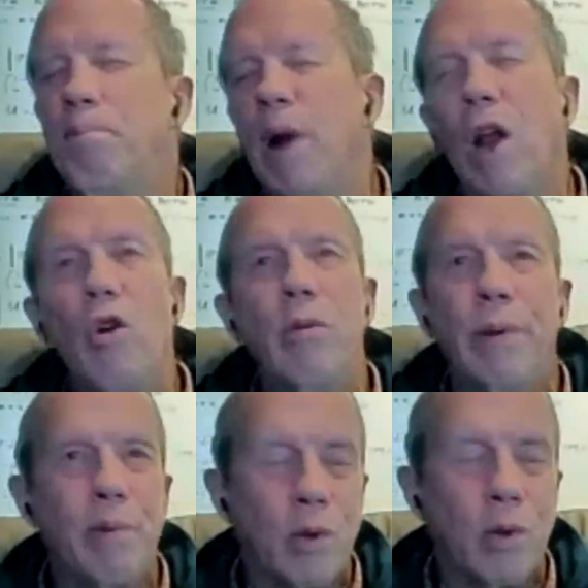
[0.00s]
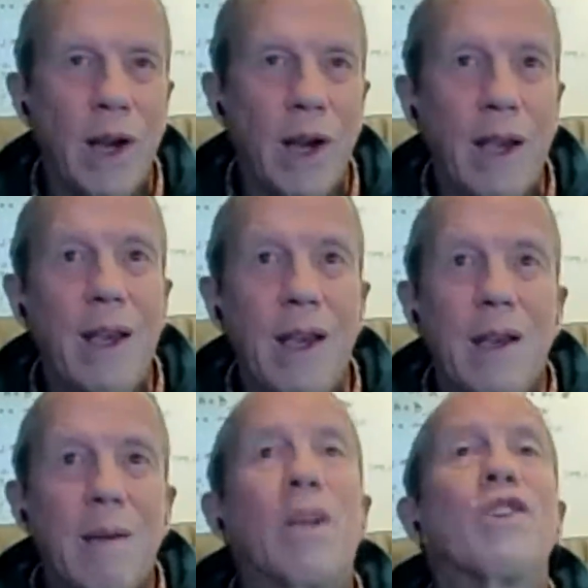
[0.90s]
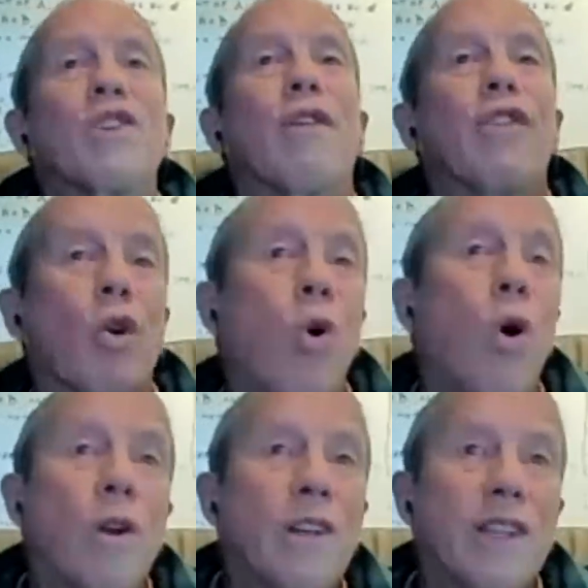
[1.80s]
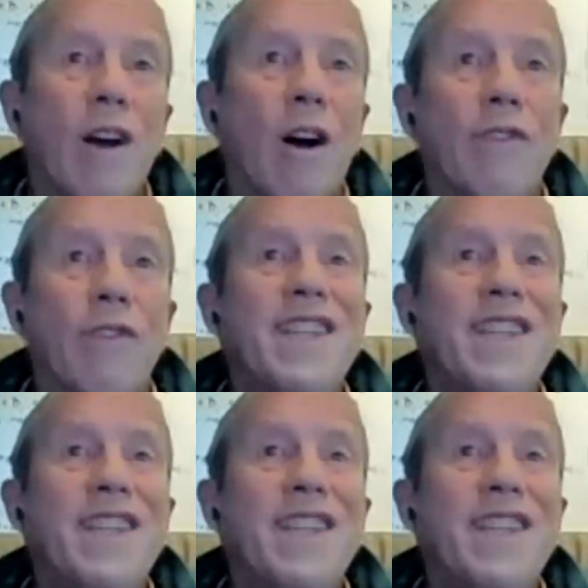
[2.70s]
blown people away because of the quality of the